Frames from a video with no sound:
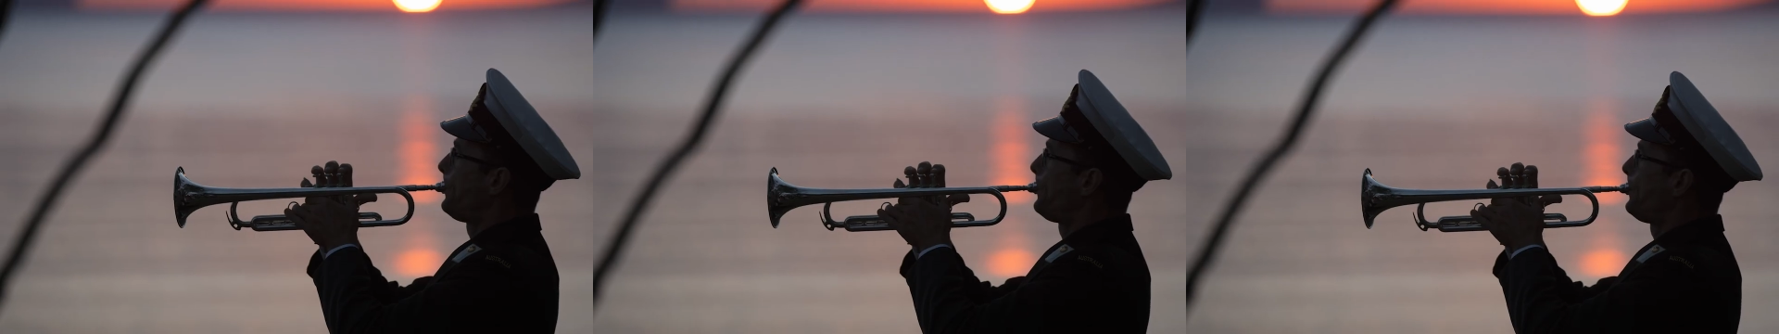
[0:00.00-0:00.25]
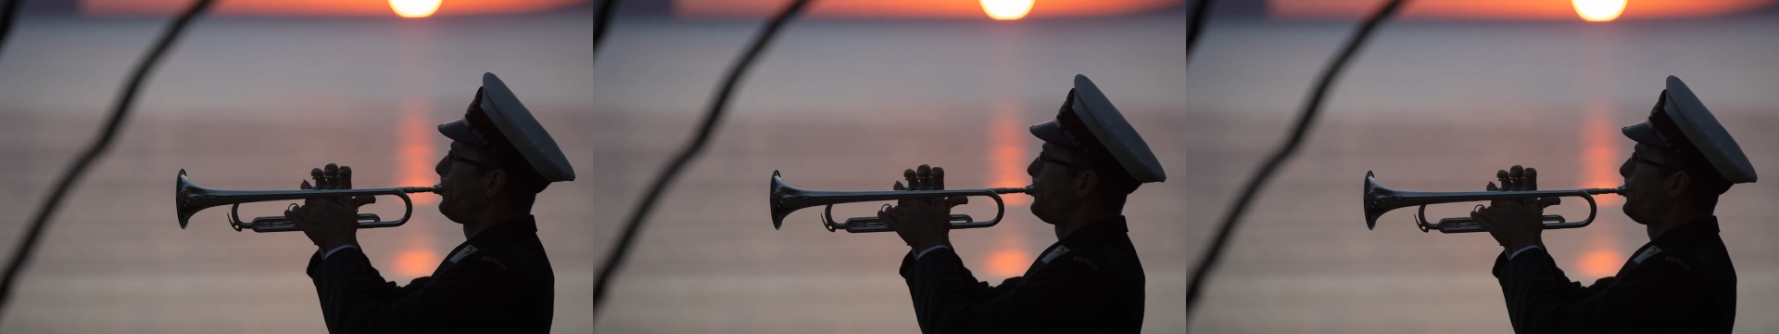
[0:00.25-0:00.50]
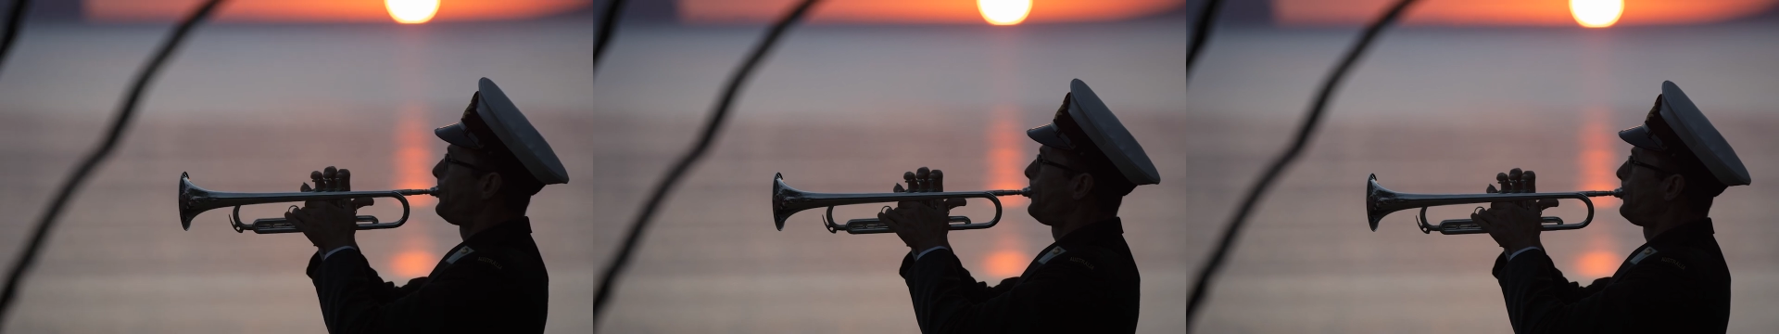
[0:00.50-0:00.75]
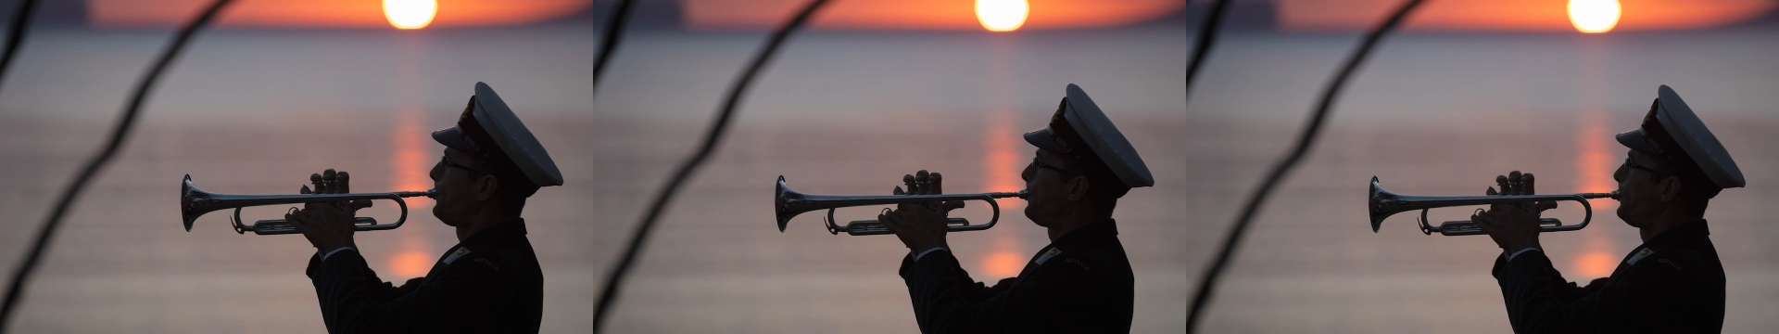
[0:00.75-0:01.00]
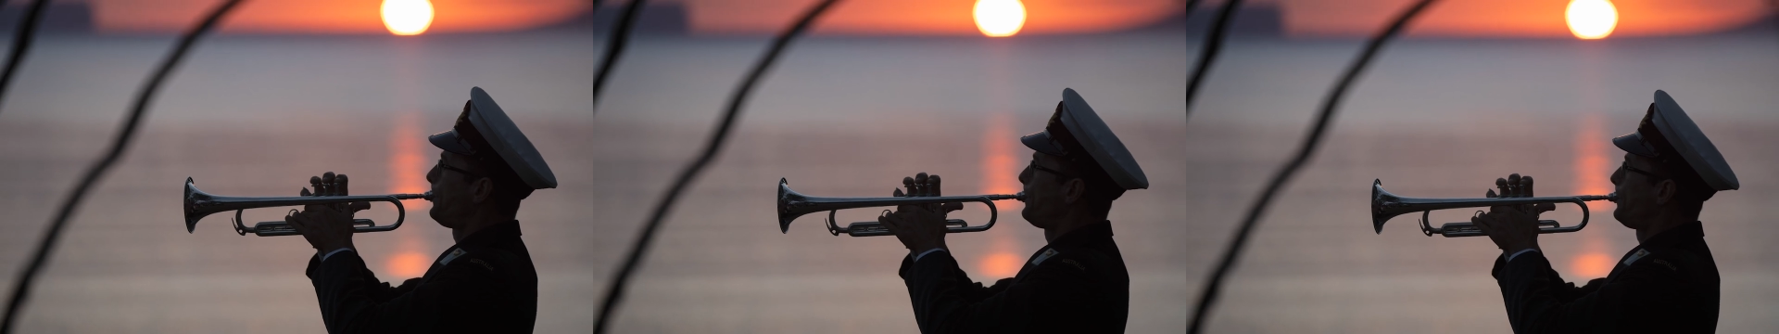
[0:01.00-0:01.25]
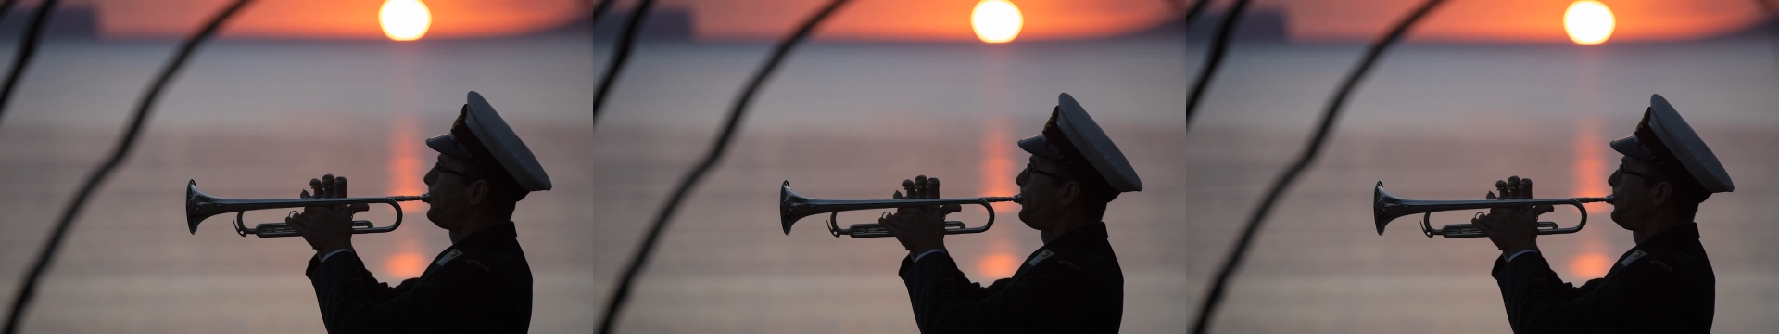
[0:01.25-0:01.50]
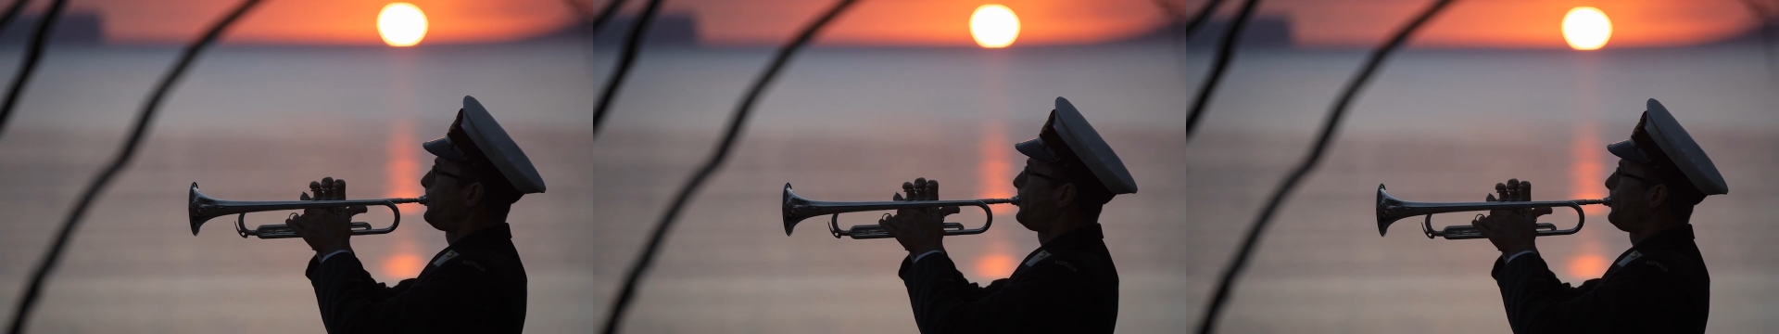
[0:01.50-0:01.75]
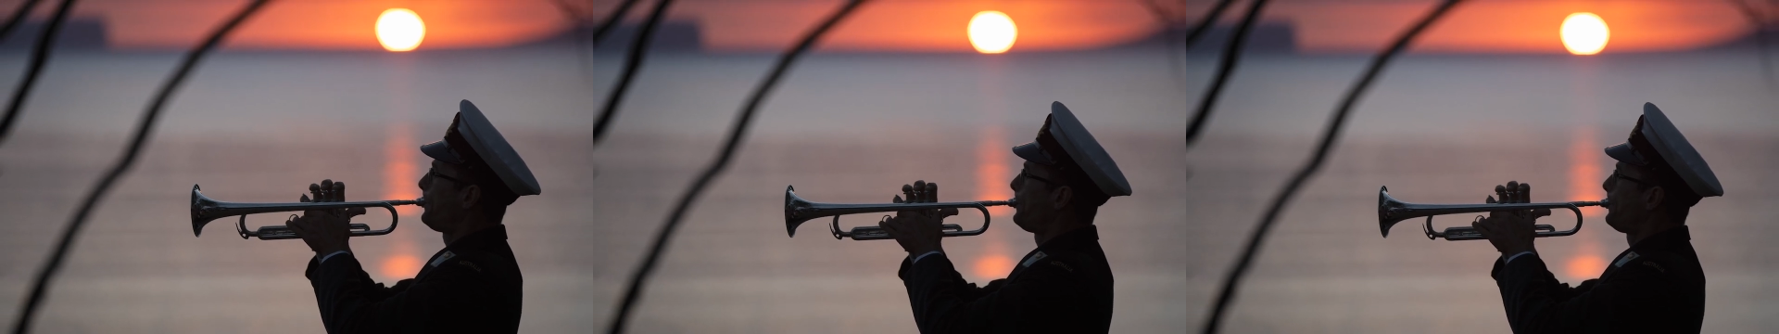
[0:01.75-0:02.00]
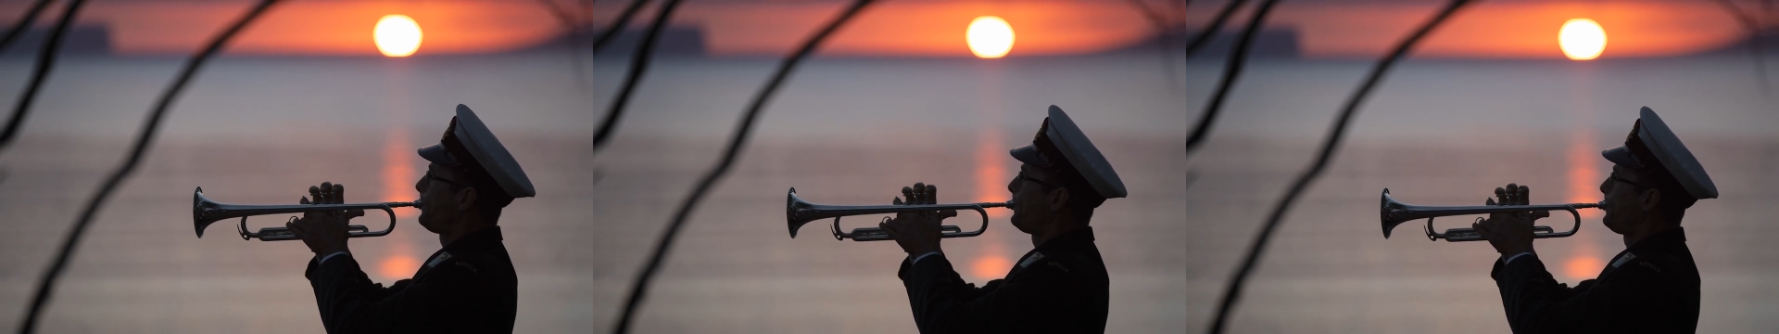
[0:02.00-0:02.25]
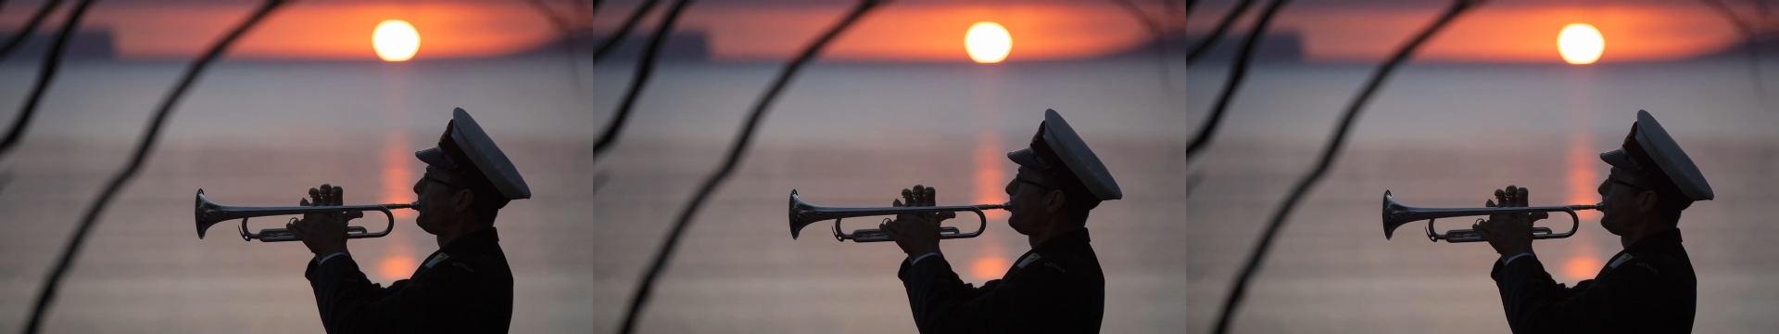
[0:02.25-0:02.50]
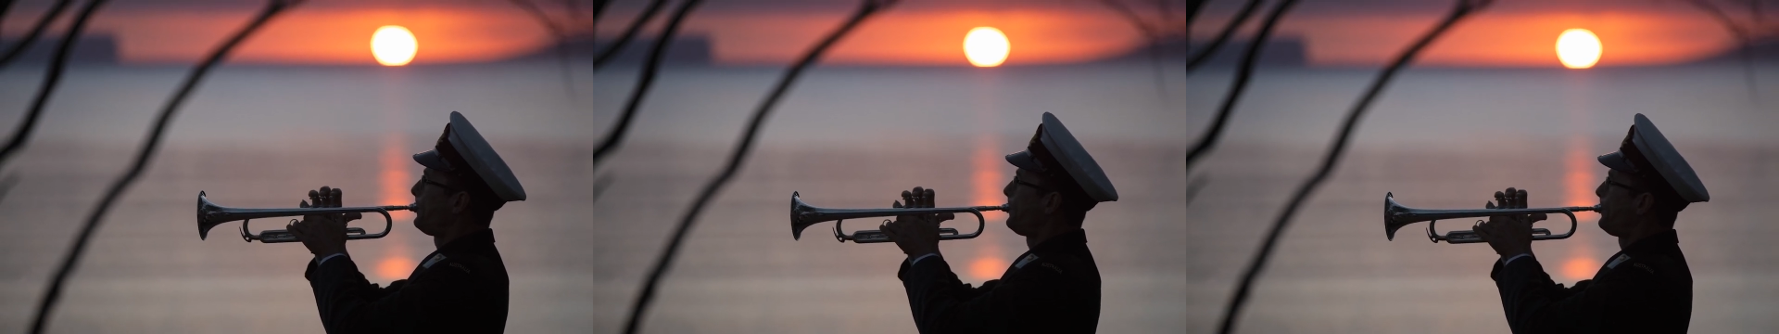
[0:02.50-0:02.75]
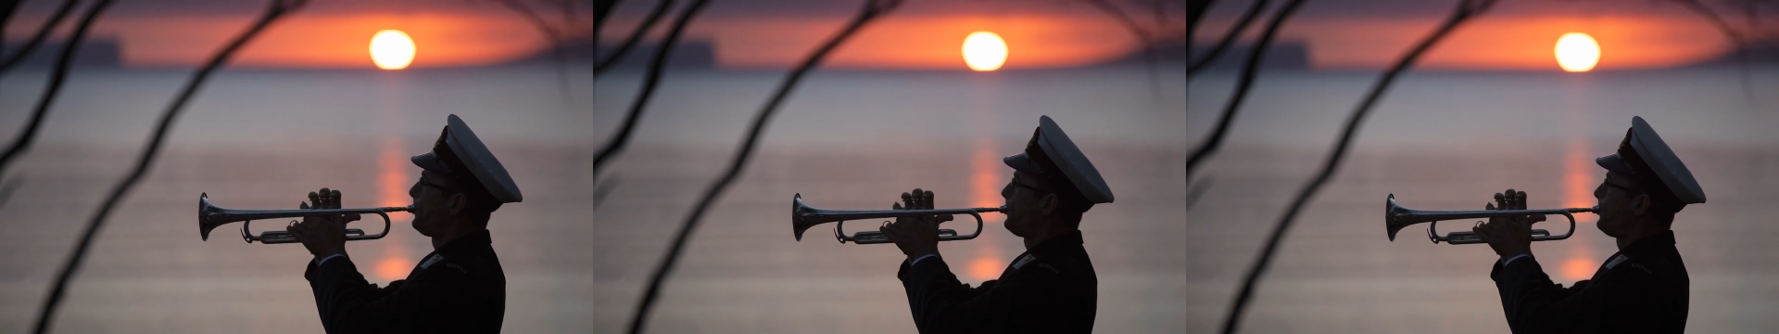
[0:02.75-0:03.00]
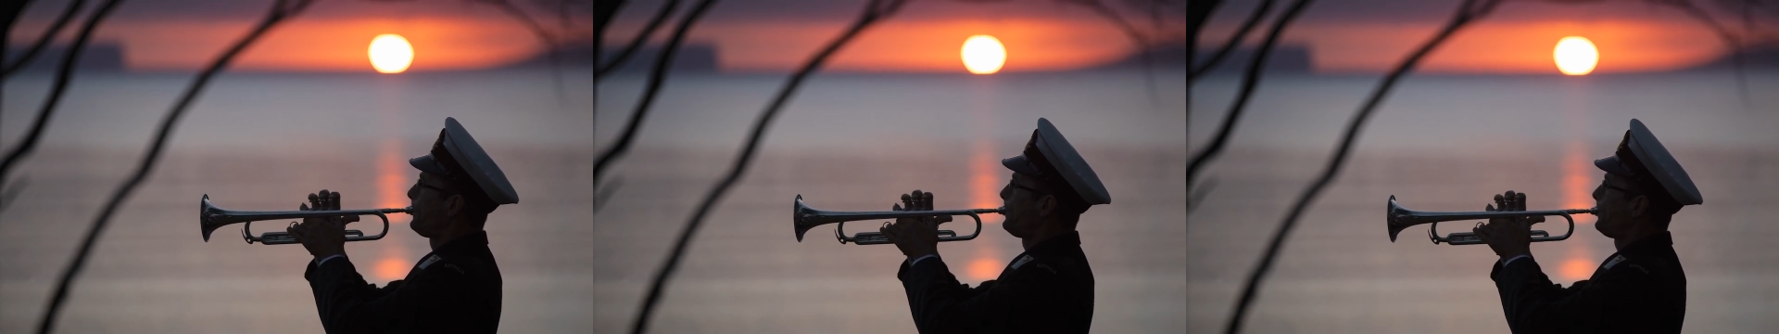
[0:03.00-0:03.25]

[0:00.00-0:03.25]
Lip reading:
(no speaker visible)